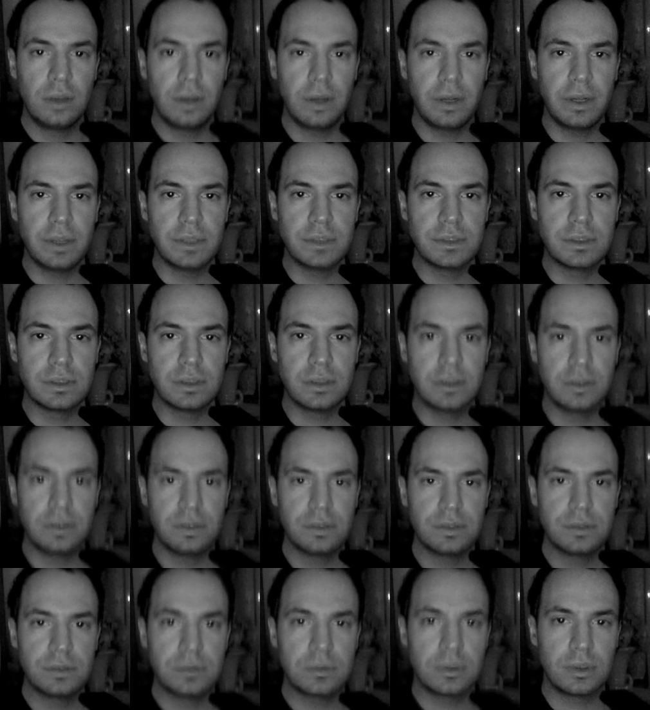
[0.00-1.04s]
All right, so
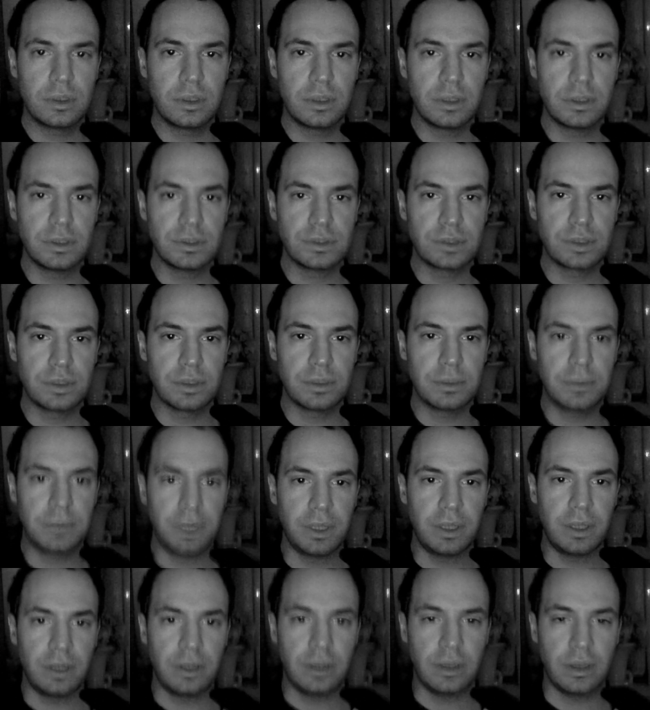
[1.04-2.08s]
this one is going to
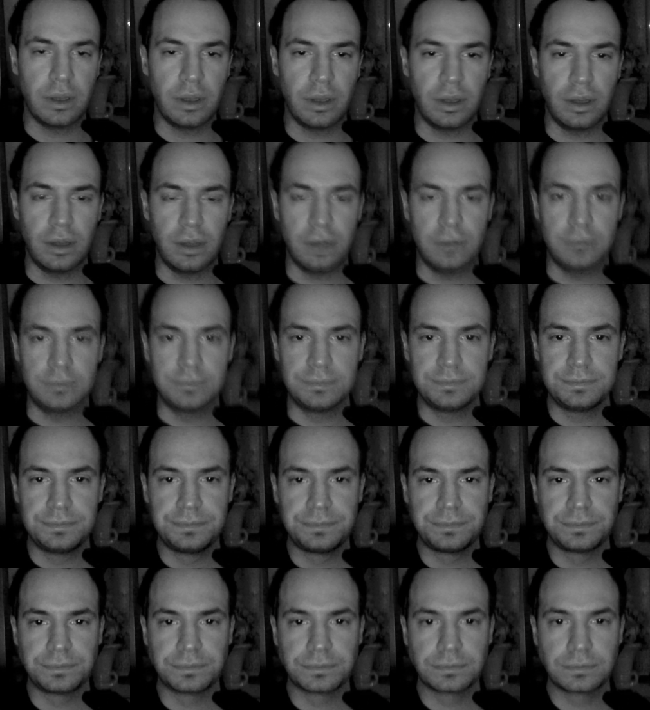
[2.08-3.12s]
be
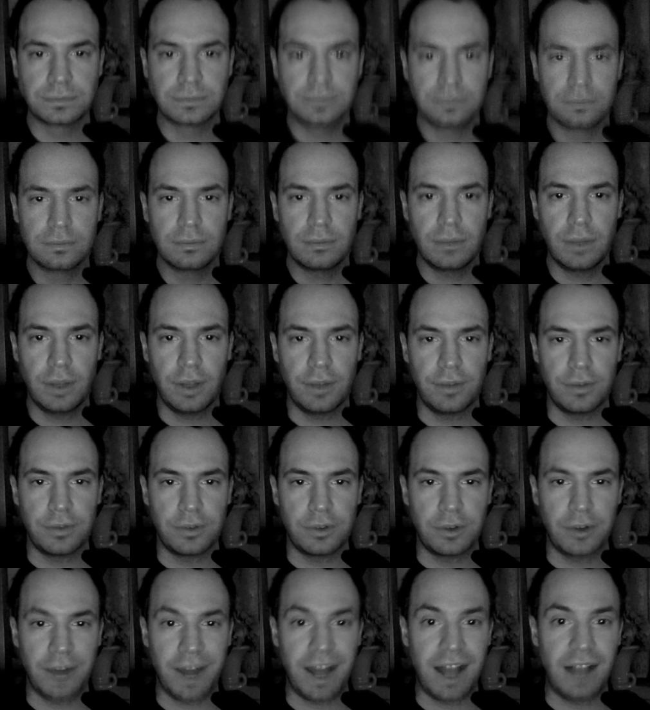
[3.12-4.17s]
about
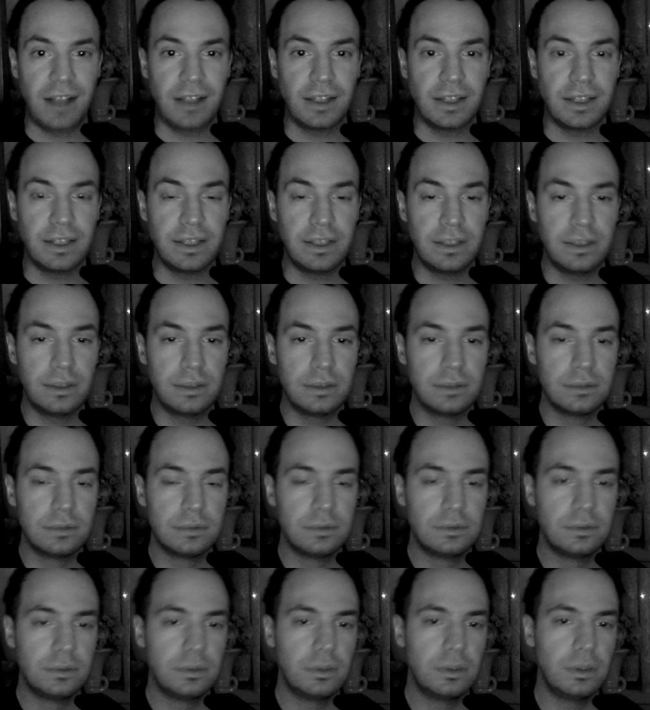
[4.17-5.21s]
virality,
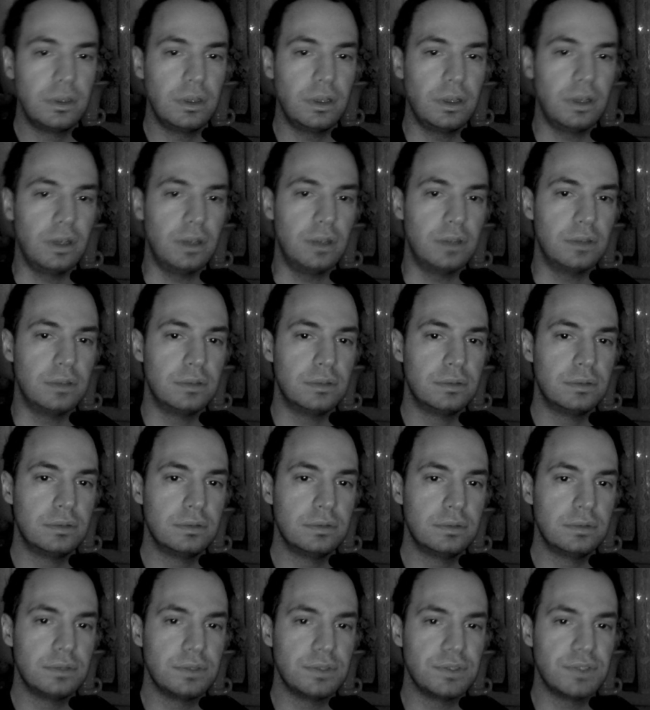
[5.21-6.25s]
uh,
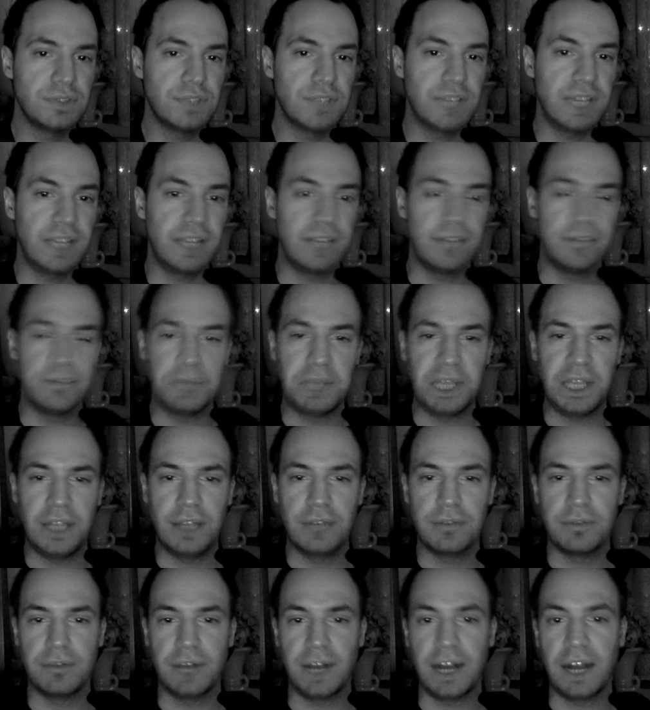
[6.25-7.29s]
the state of
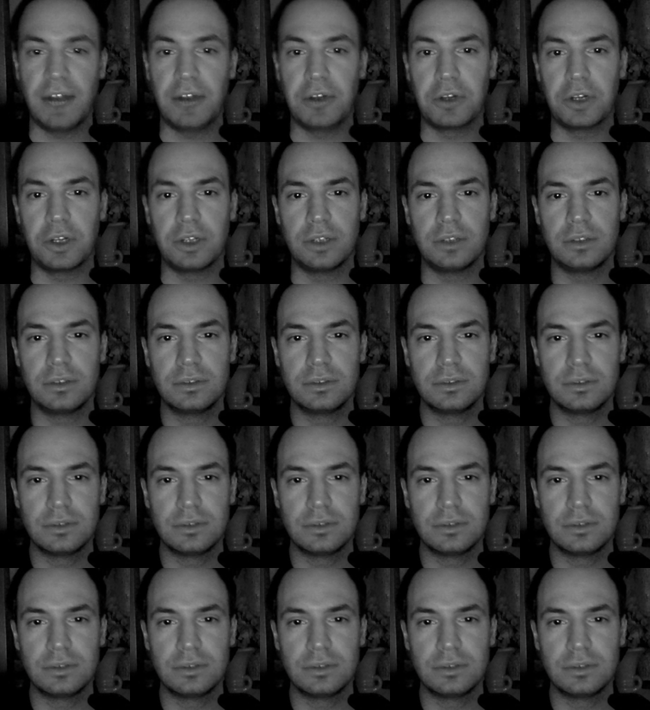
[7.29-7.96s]
being viral.